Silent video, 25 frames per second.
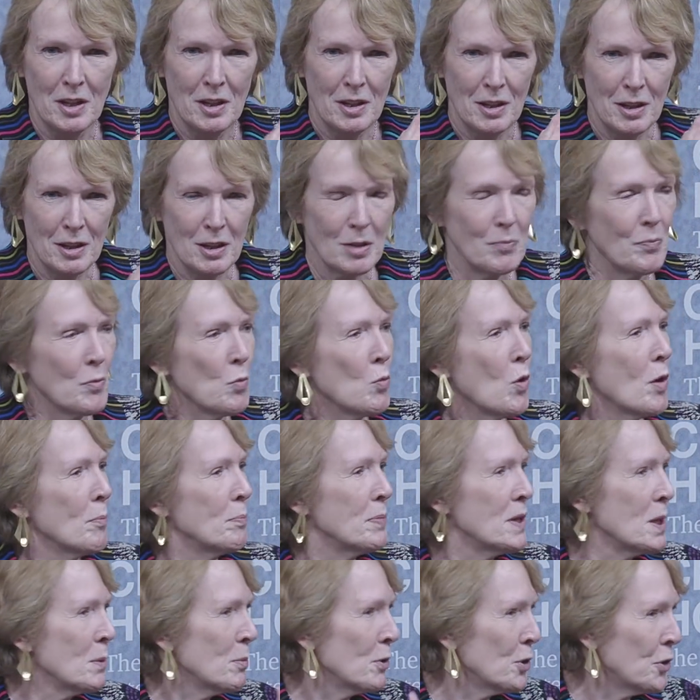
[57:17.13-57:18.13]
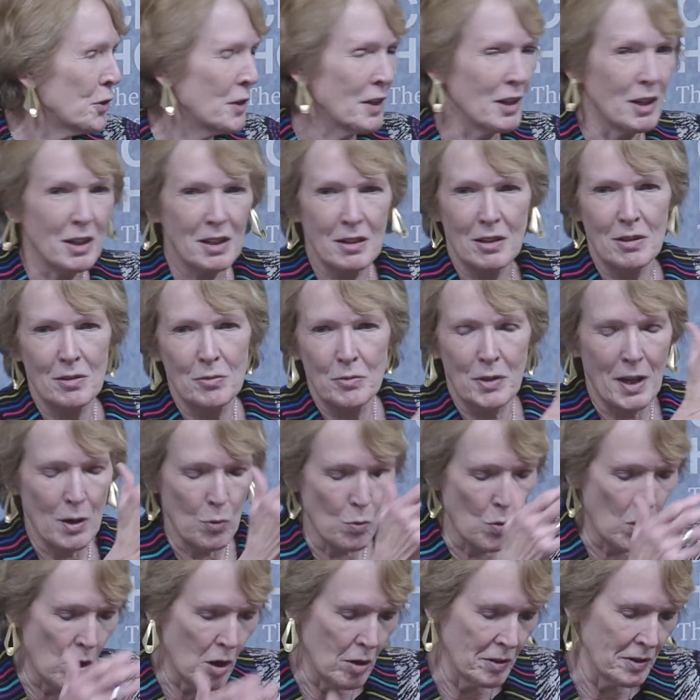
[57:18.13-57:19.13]
um, what people think they
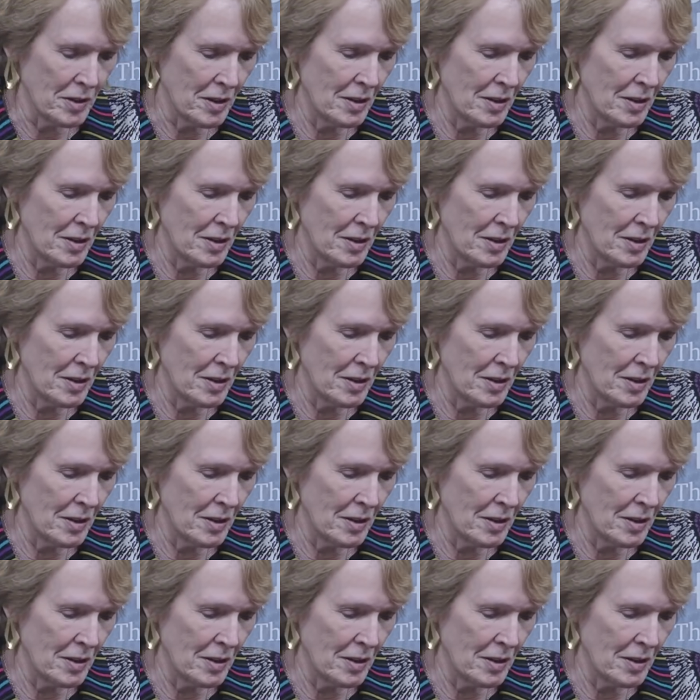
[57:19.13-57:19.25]
want,